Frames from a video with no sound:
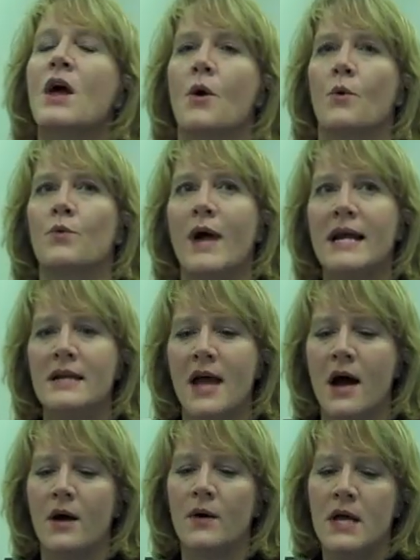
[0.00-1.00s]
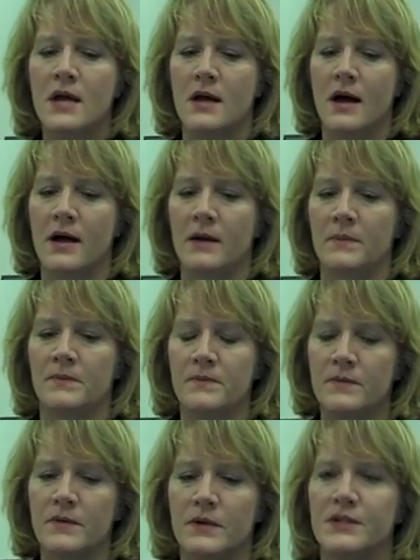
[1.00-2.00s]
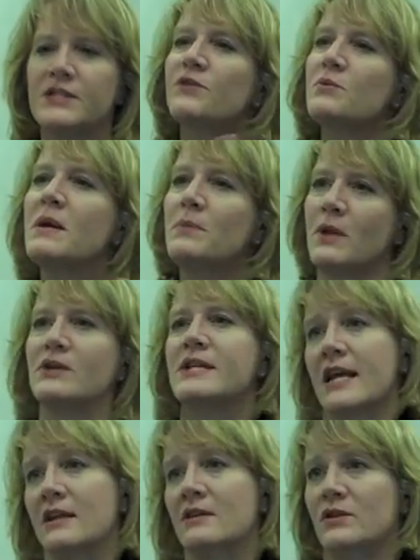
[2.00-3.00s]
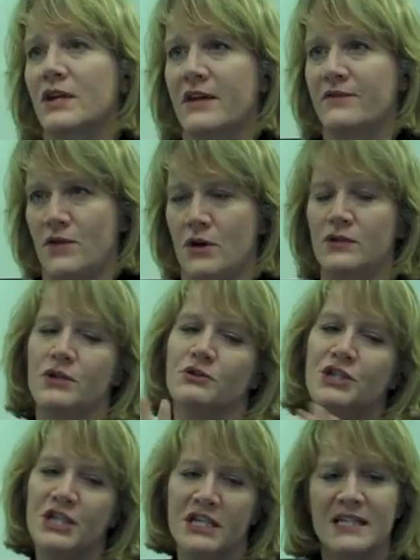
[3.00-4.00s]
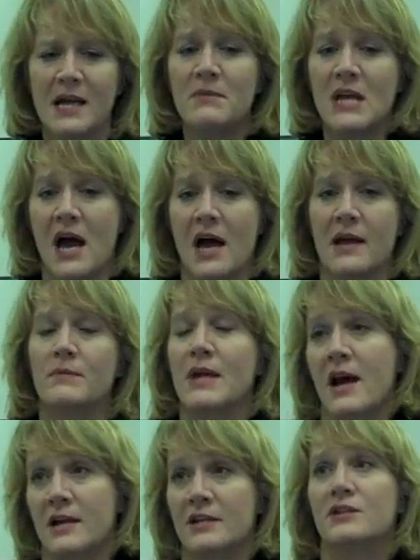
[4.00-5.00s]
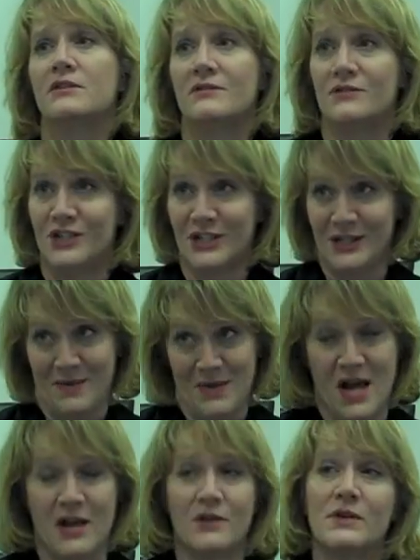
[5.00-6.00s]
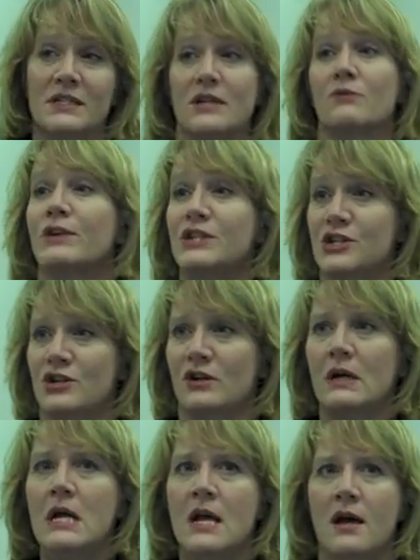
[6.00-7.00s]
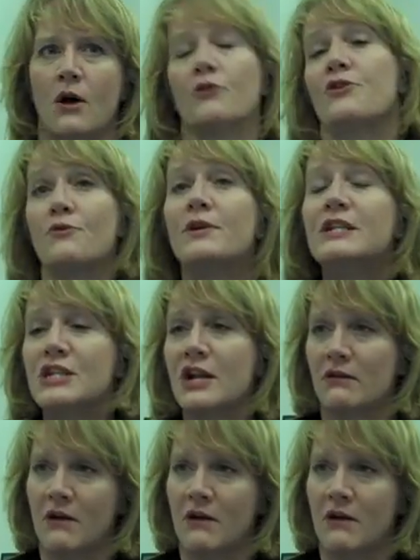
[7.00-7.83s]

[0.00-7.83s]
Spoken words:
Well, right now, different people are taking a look at flow. So Csikszentmihalyi, who is the original or the originator